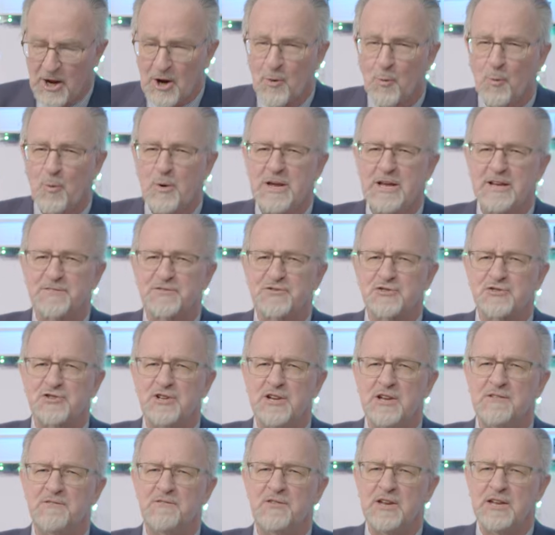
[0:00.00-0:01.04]
we have
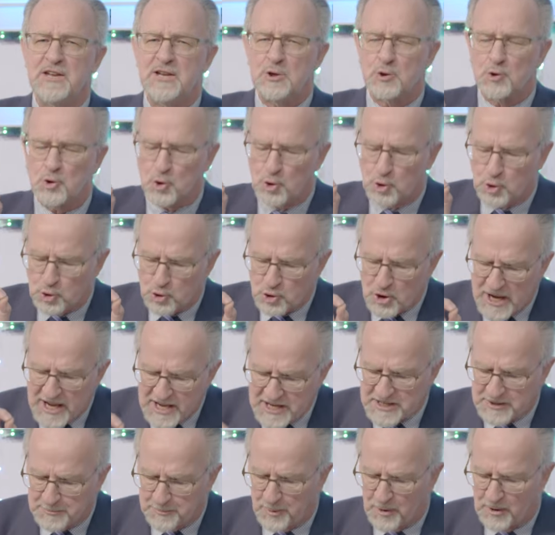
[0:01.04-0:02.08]
seen the
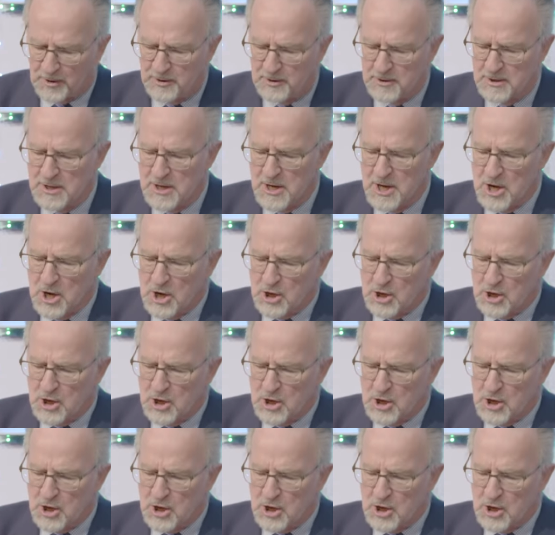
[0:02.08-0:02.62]
incredible